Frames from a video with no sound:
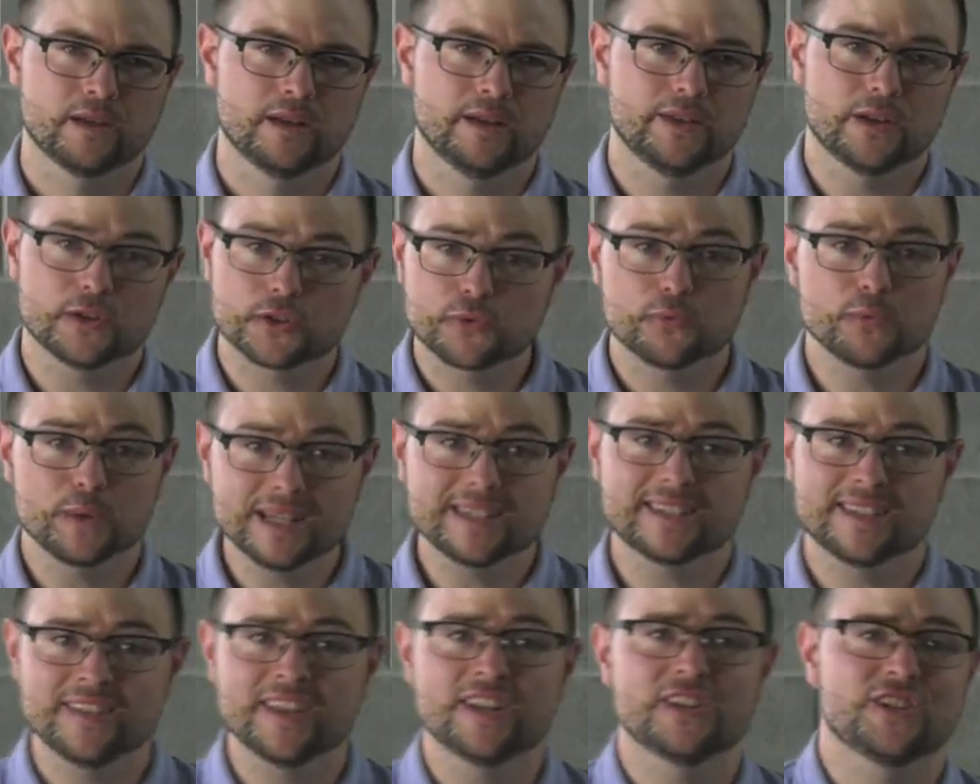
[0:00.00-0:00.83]
There's a
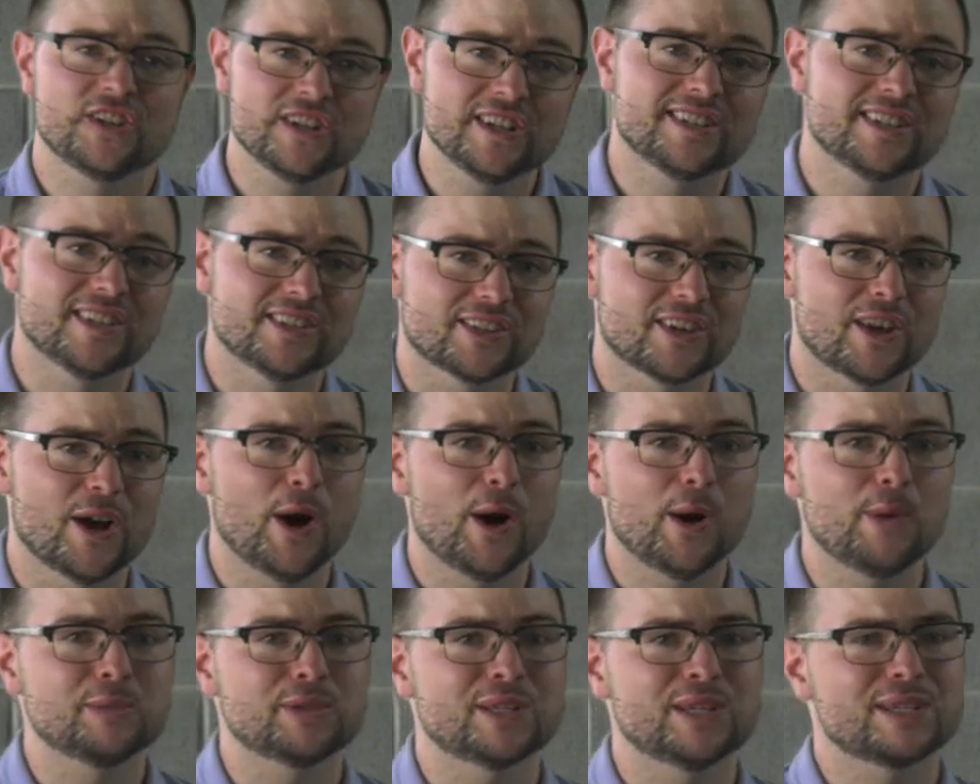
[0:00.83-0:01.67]
reason that Jesus
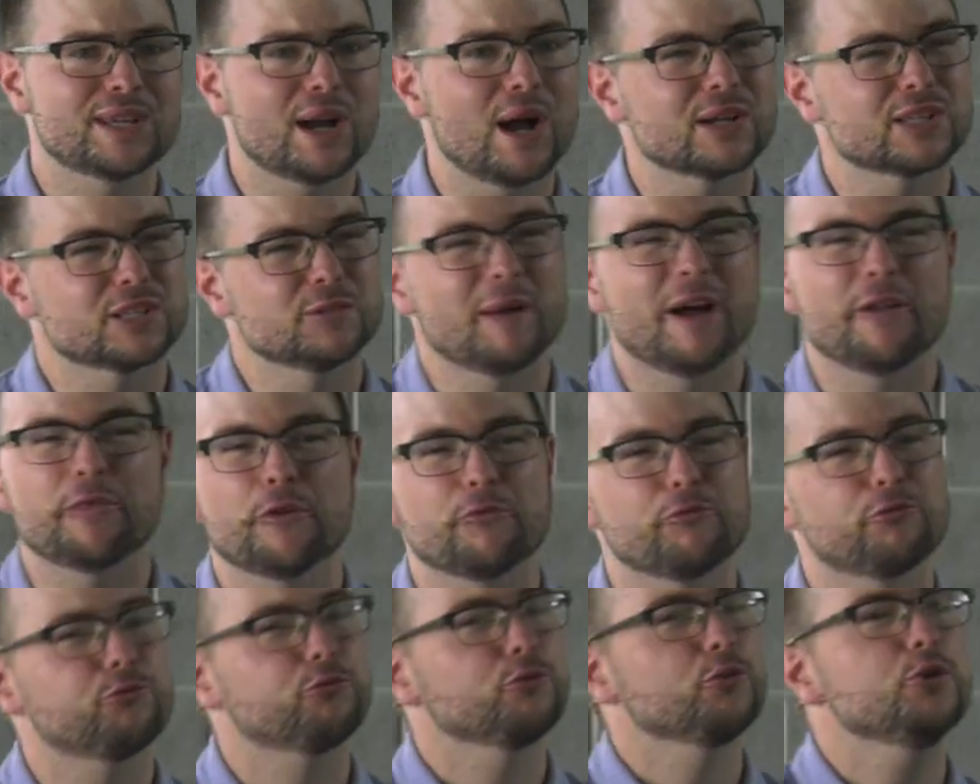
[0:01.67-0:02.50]
comes and talks about the
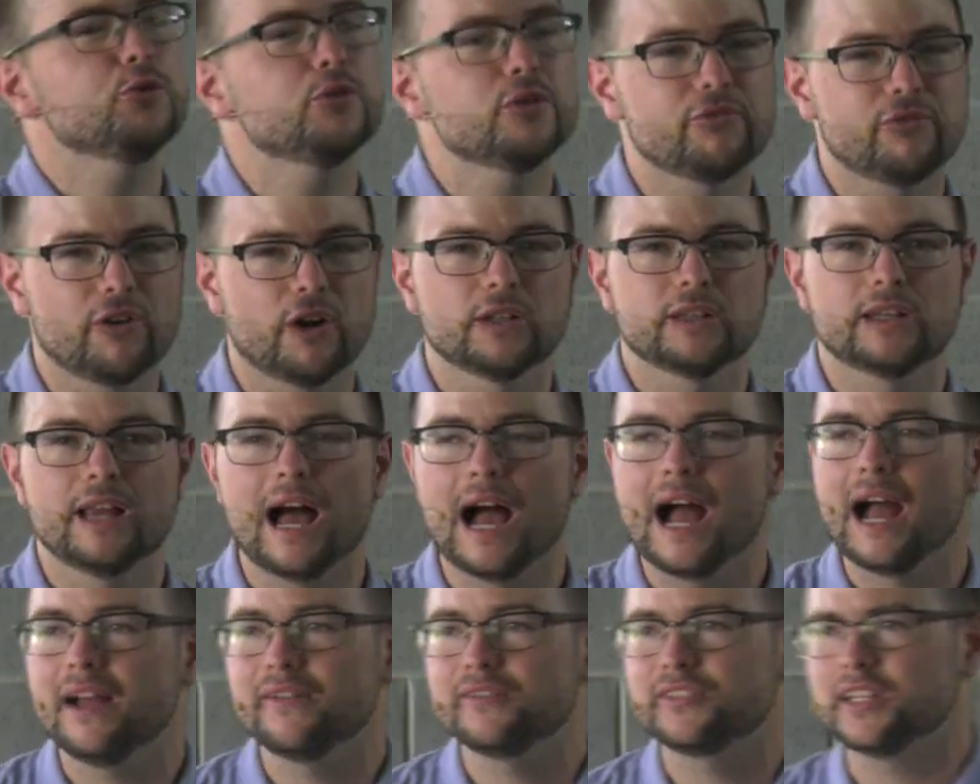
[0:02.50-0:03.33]
fruit of our
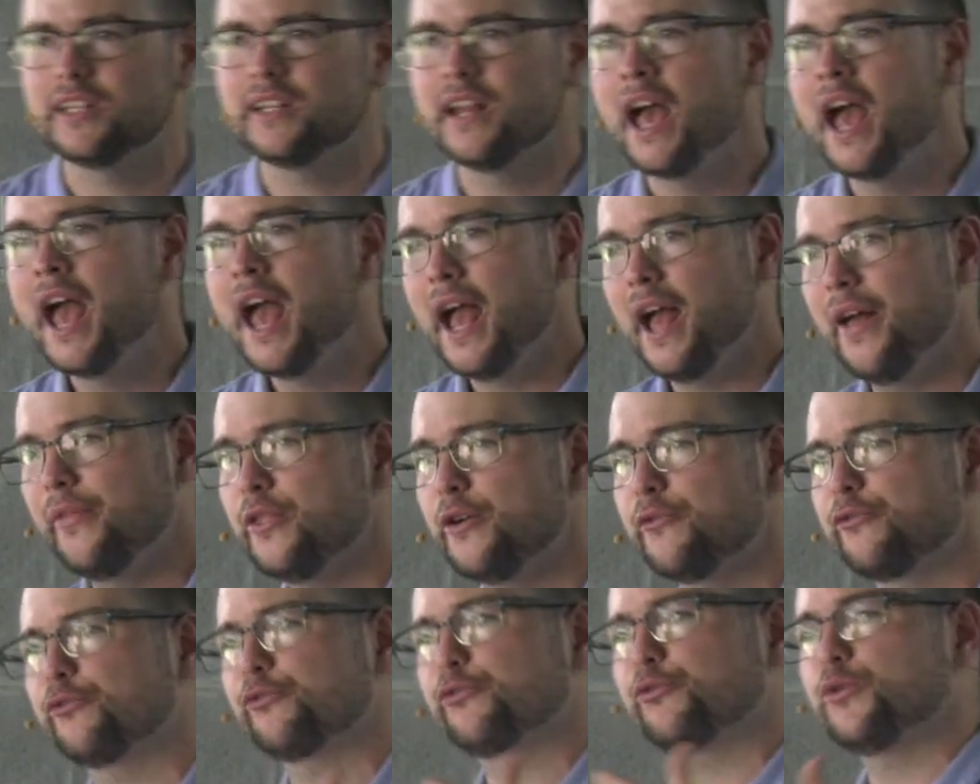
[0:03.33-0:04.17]
lives, and
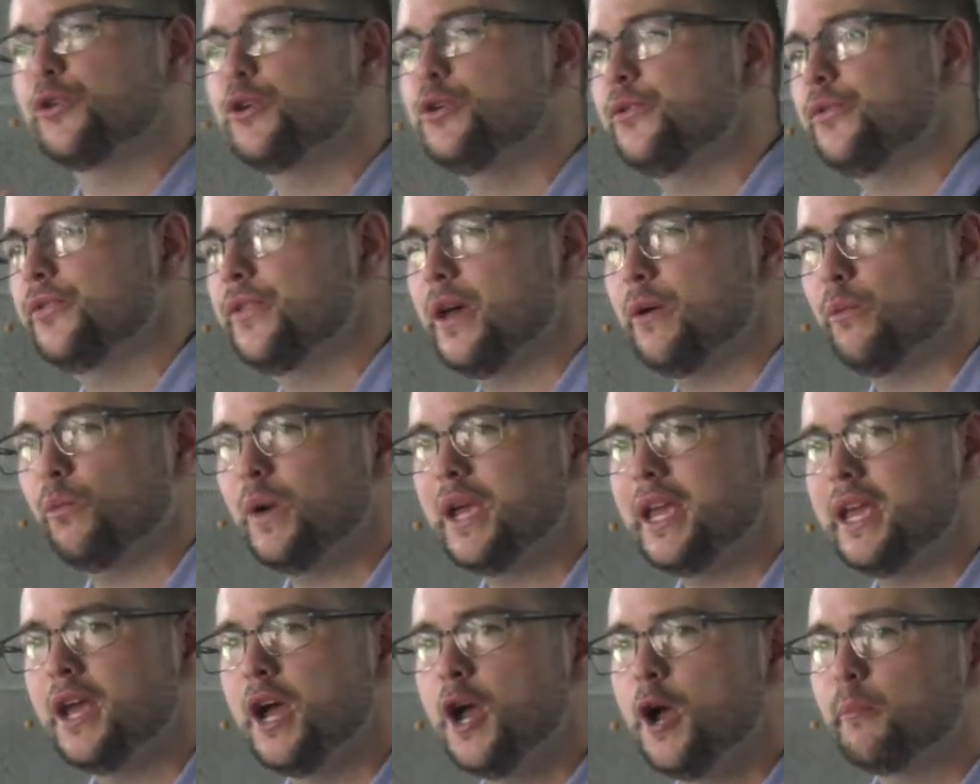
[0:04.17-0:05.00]
the fruit that
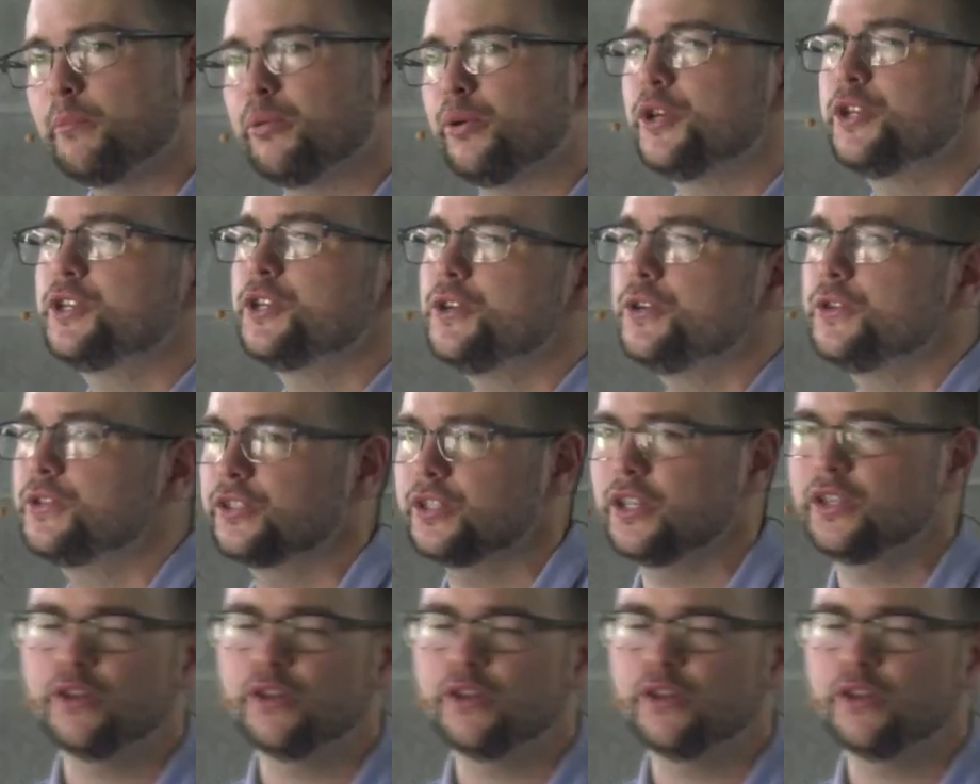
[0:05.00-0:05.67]
we produce,